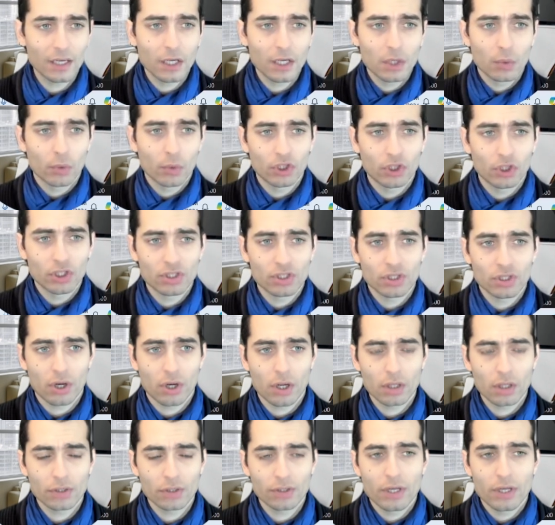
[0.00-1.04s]
which is
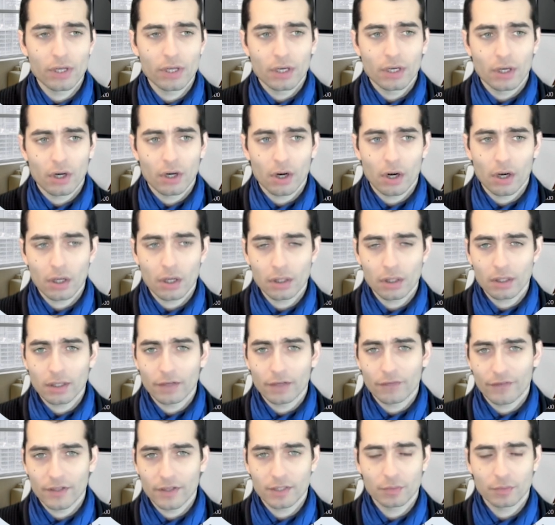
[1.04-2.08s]
called call
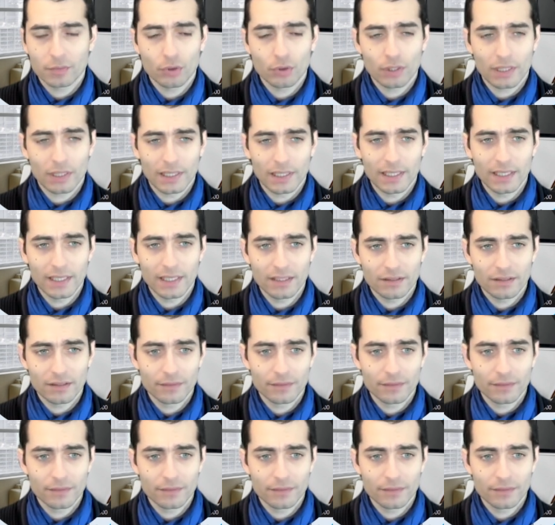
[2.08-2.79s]
Facebook lead.